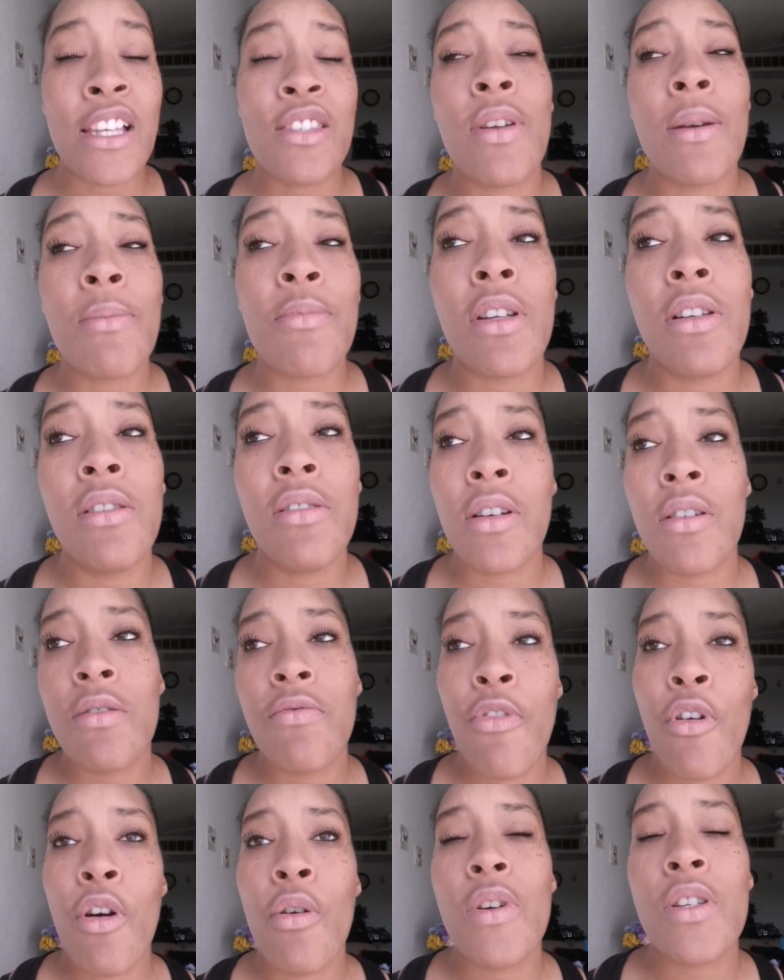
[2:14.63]
That's what I'm going to
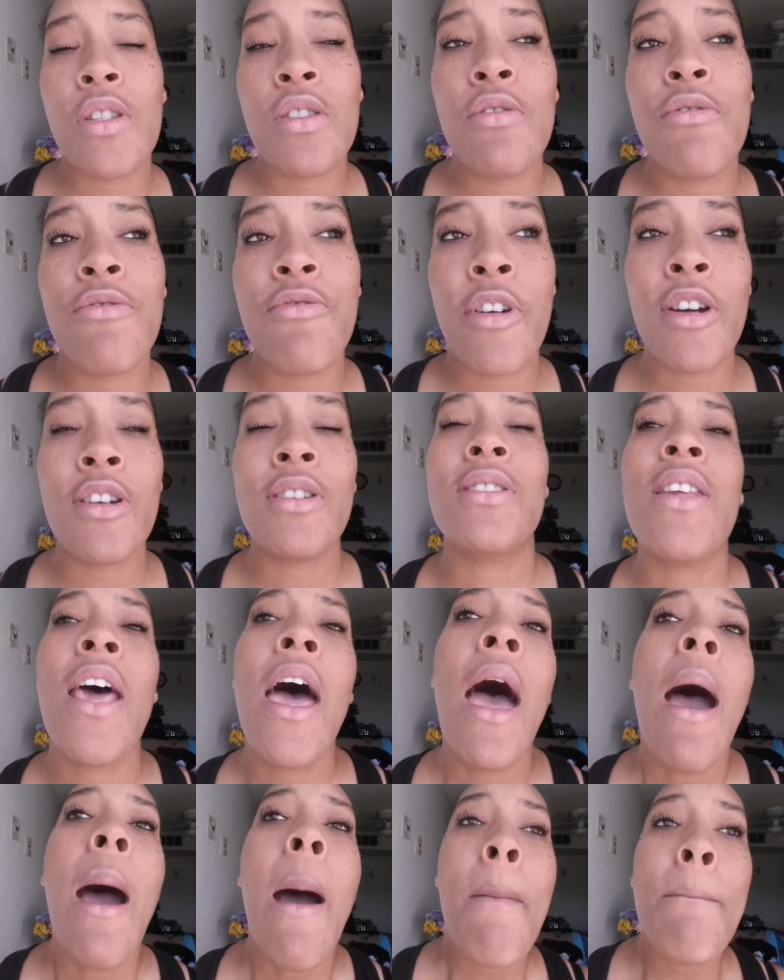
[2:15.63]
look forward to
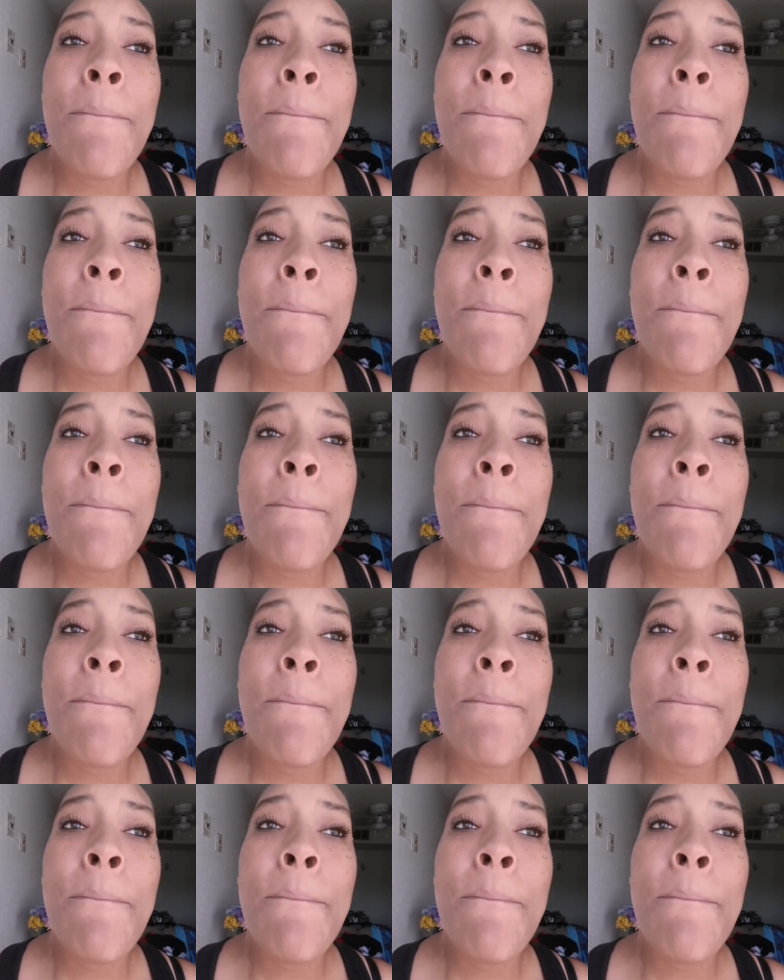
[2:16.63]
first.